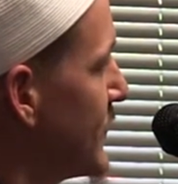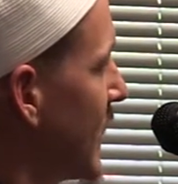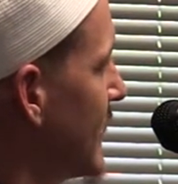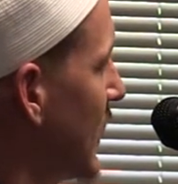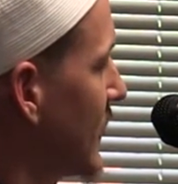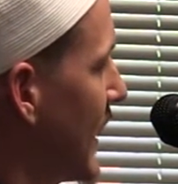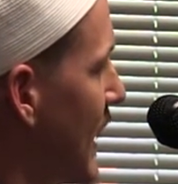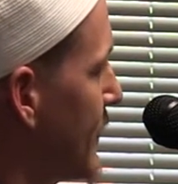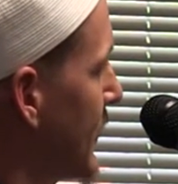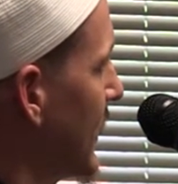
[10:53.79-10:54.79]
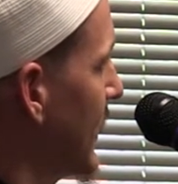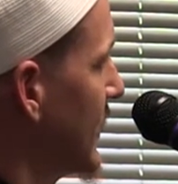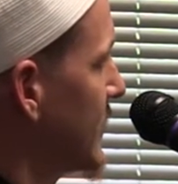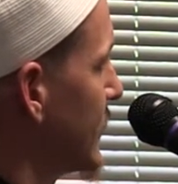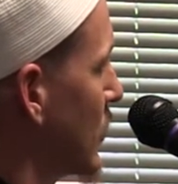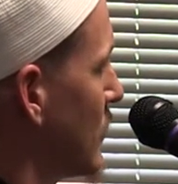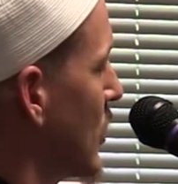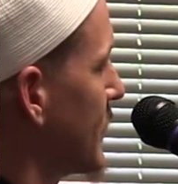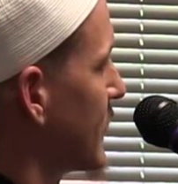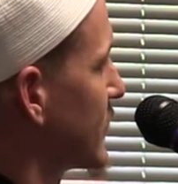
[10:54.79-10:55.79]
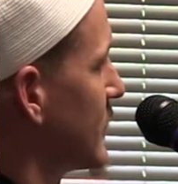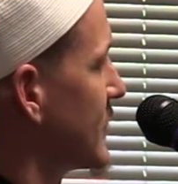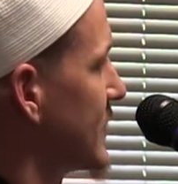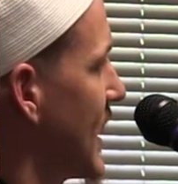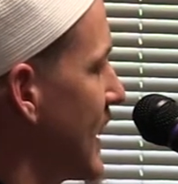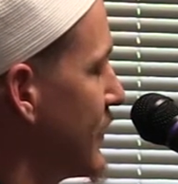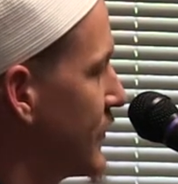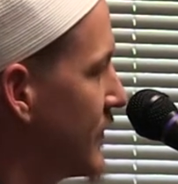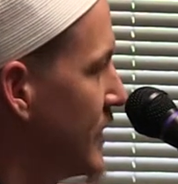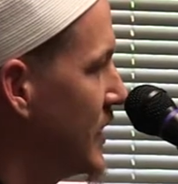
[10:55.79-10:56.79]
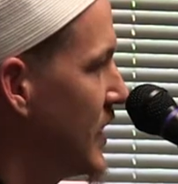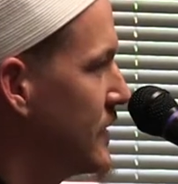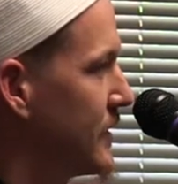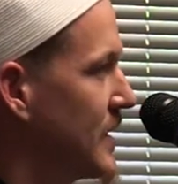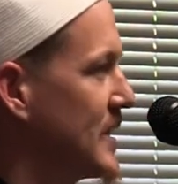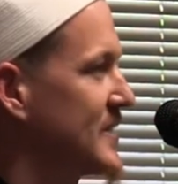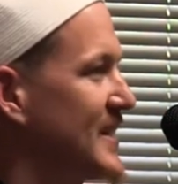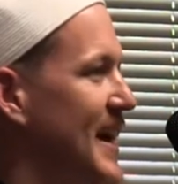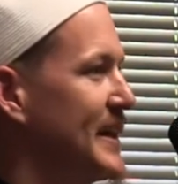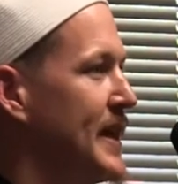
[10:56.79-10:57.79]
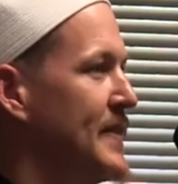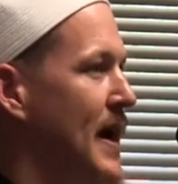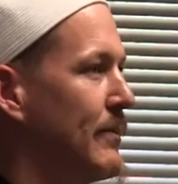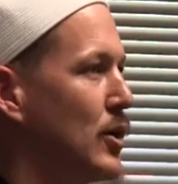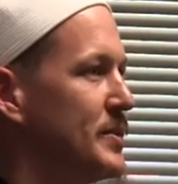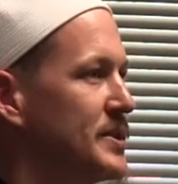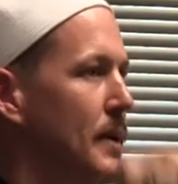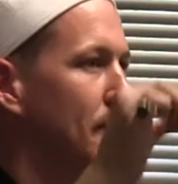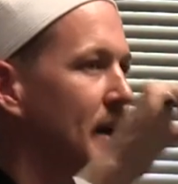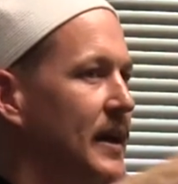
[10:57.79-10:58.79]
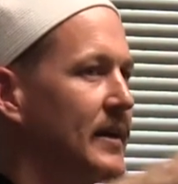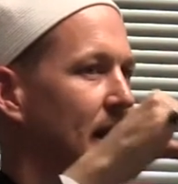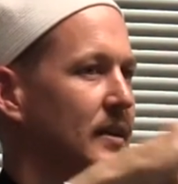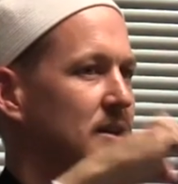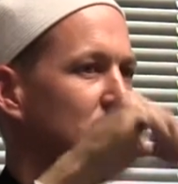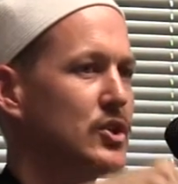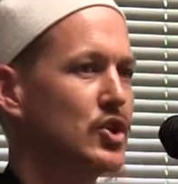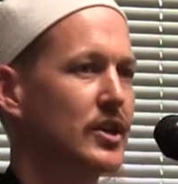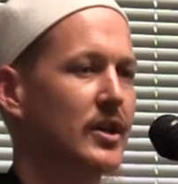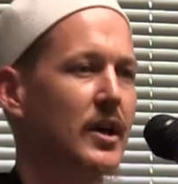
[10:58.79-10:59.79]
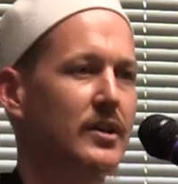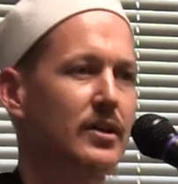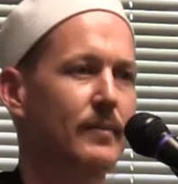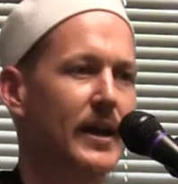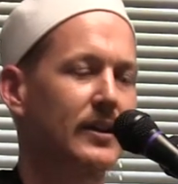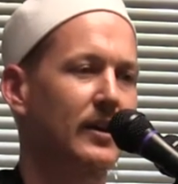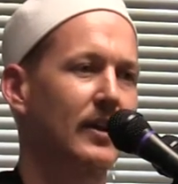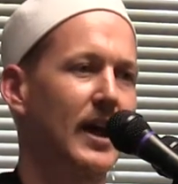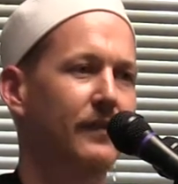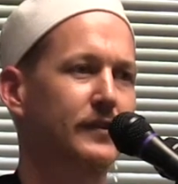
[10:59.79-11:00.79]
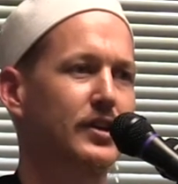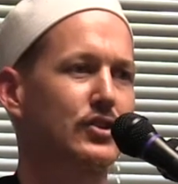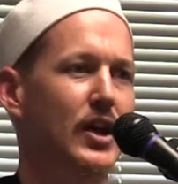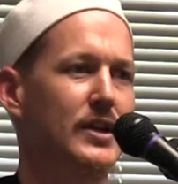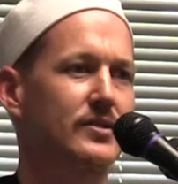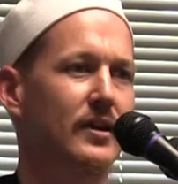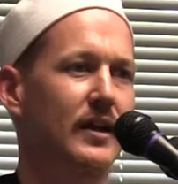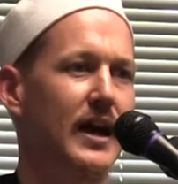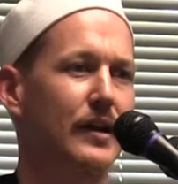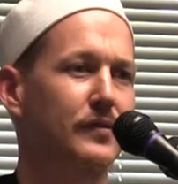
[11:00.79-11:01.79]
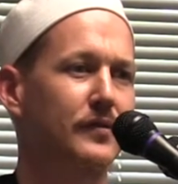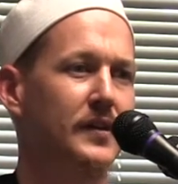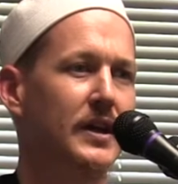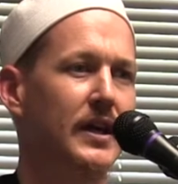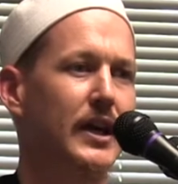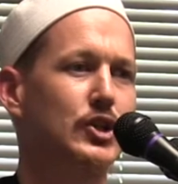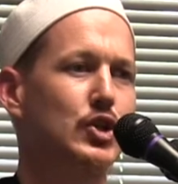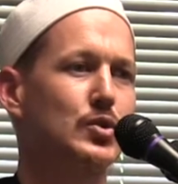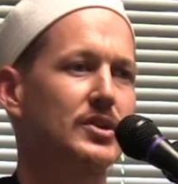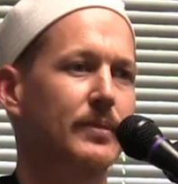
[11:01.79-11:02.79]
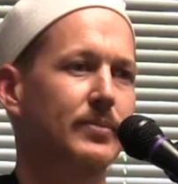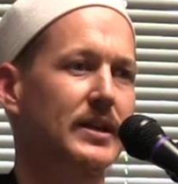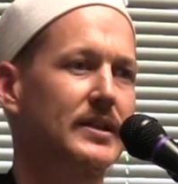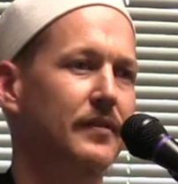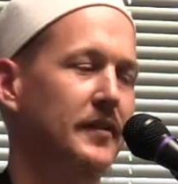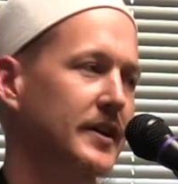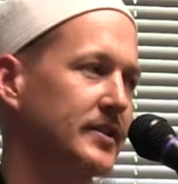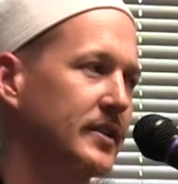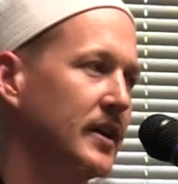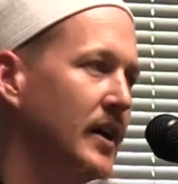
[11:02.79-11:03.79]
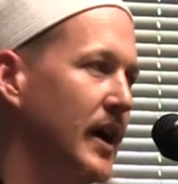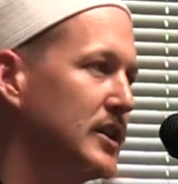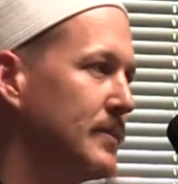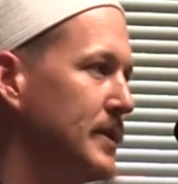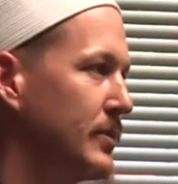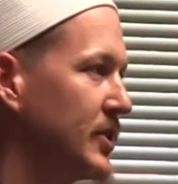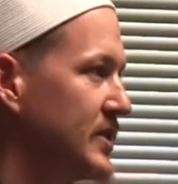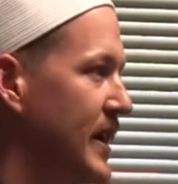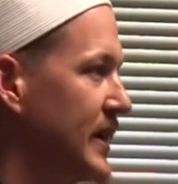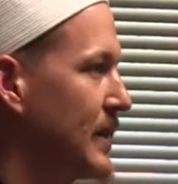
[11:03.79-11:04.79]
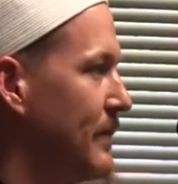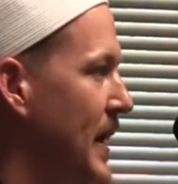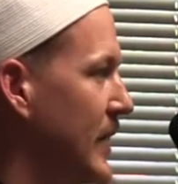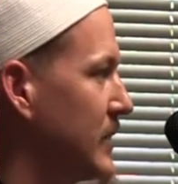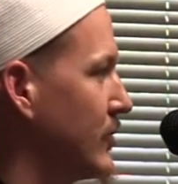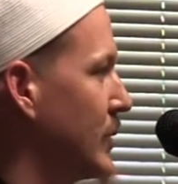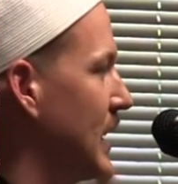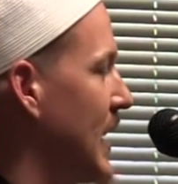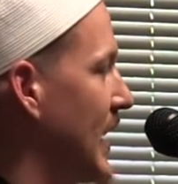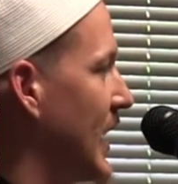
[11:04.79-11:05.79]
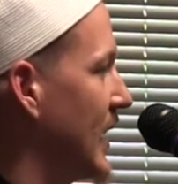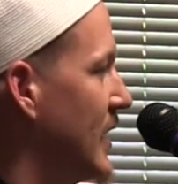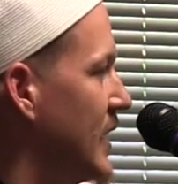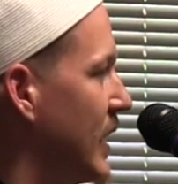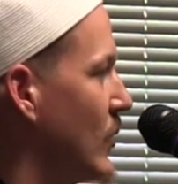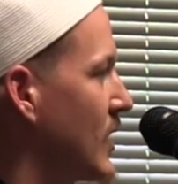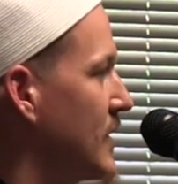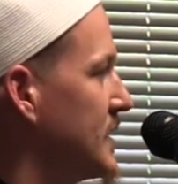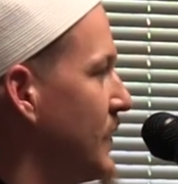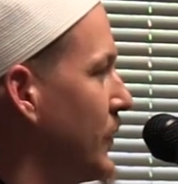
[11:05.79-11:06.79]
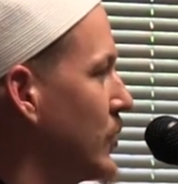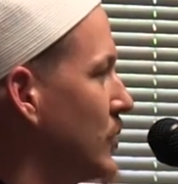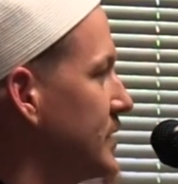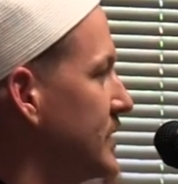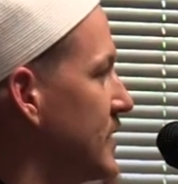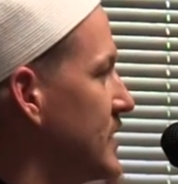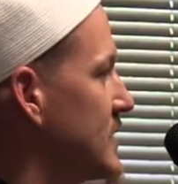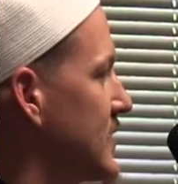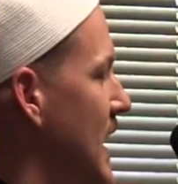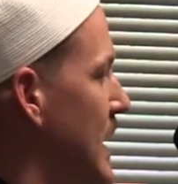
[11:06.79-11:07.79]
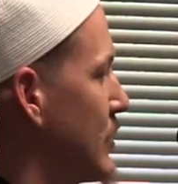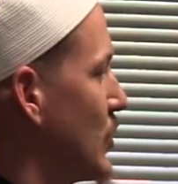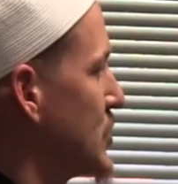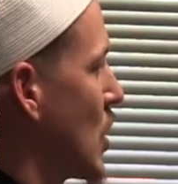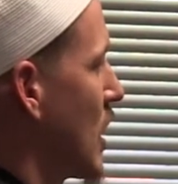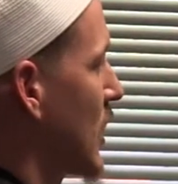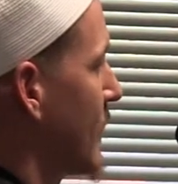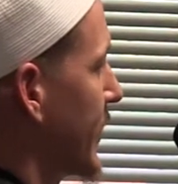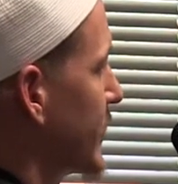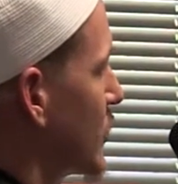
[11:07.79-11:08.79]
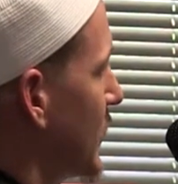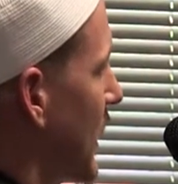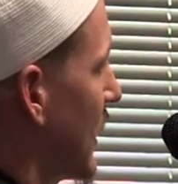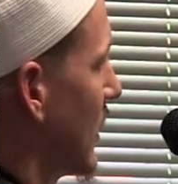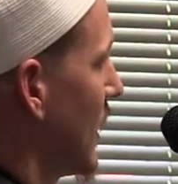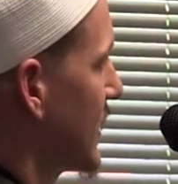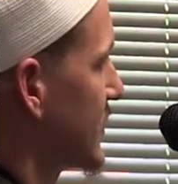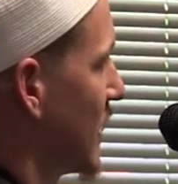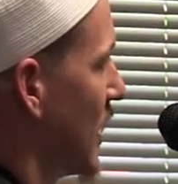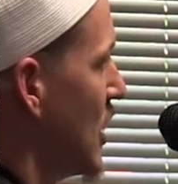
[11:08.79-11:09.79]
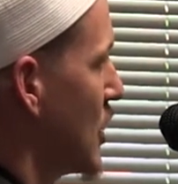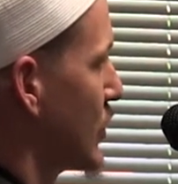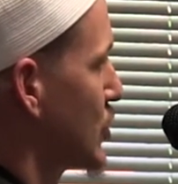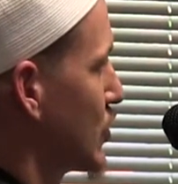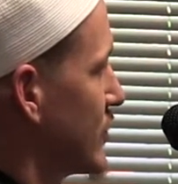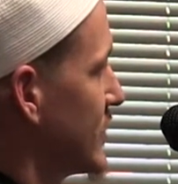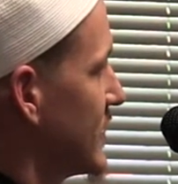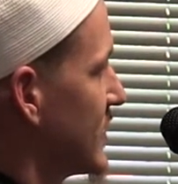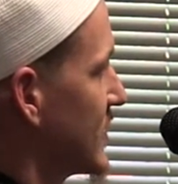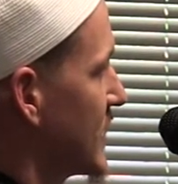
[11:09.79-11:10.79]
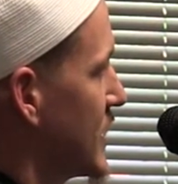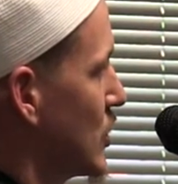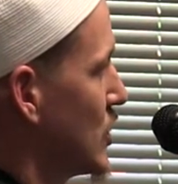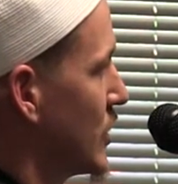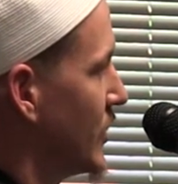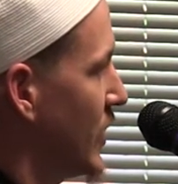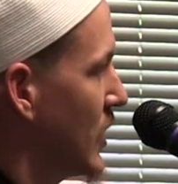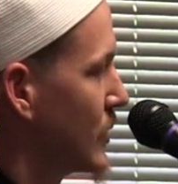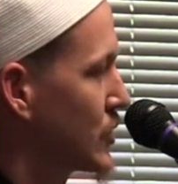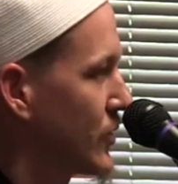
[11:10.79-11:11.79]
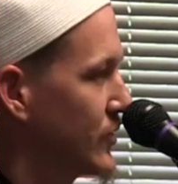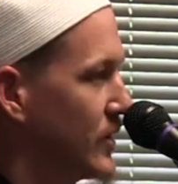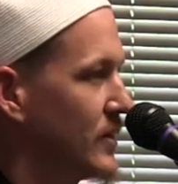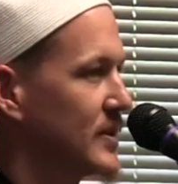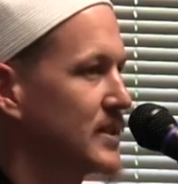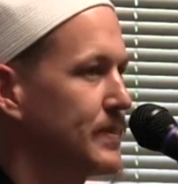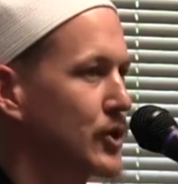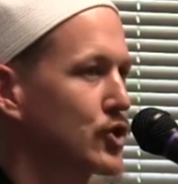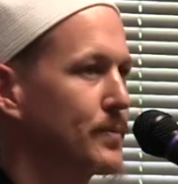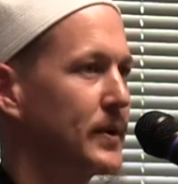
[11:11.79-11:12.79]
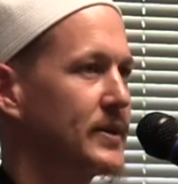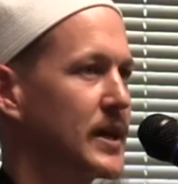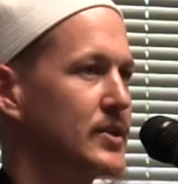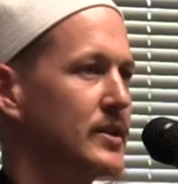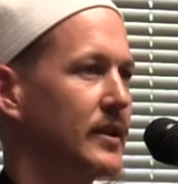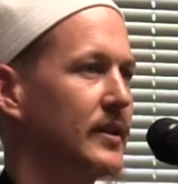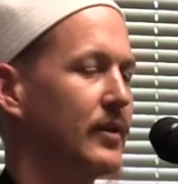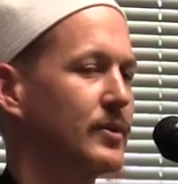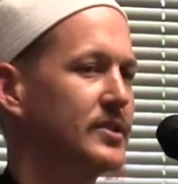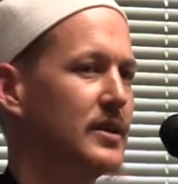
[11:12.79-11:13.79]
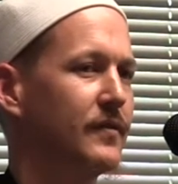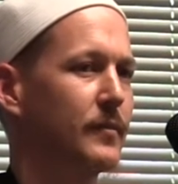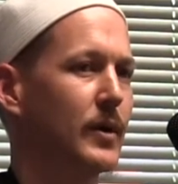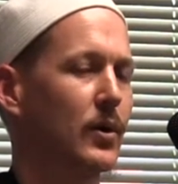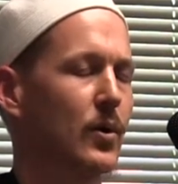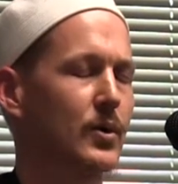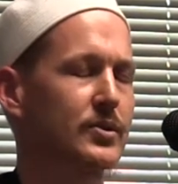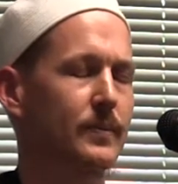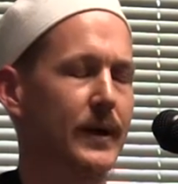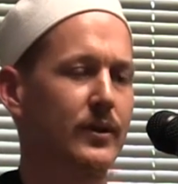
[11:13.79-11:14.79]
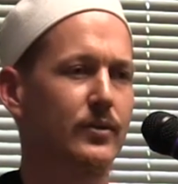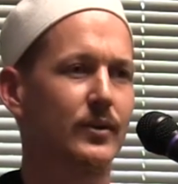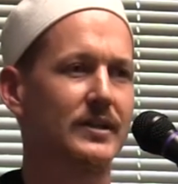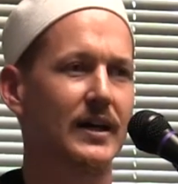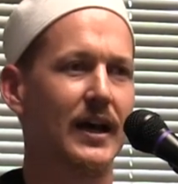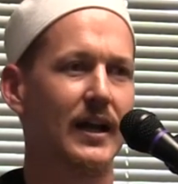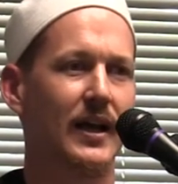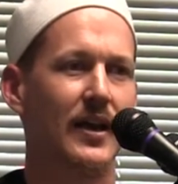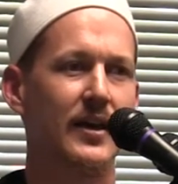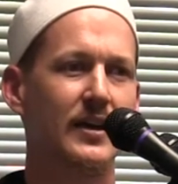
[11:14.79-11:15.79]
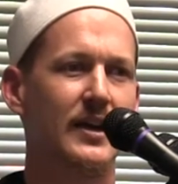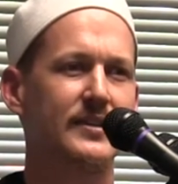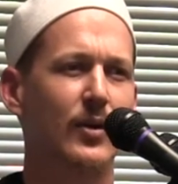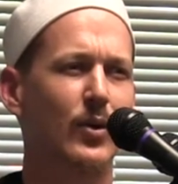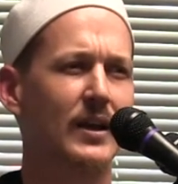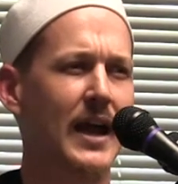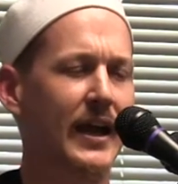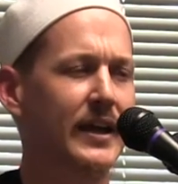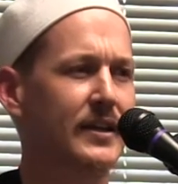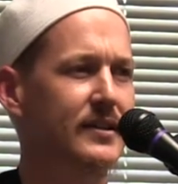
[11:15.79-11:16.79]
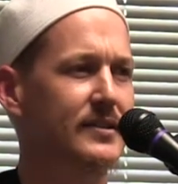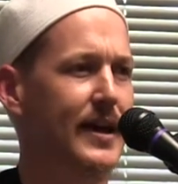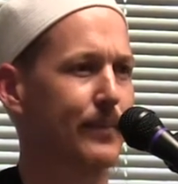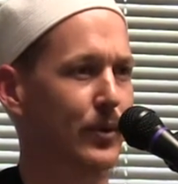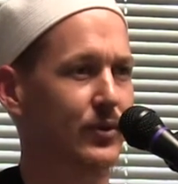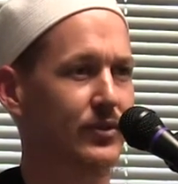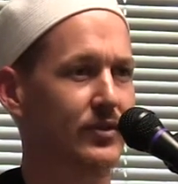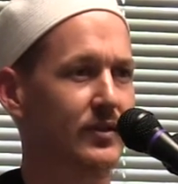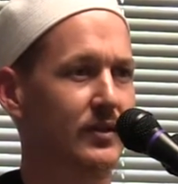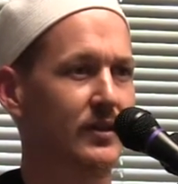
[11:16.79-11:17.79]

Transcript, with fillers: And that could happen at any single moment of someone's life is that they decide in that moment to make that decision, to make their life, to change their life, and to do something different, and to be able to take the path of wilayah. And one of the difficulties in this time when we talk about this wilayah khasa, which turns into sainthood, which turns into this special protection that they receive from our Lord subhanahu wa ta'ala, is that we're lacking examples.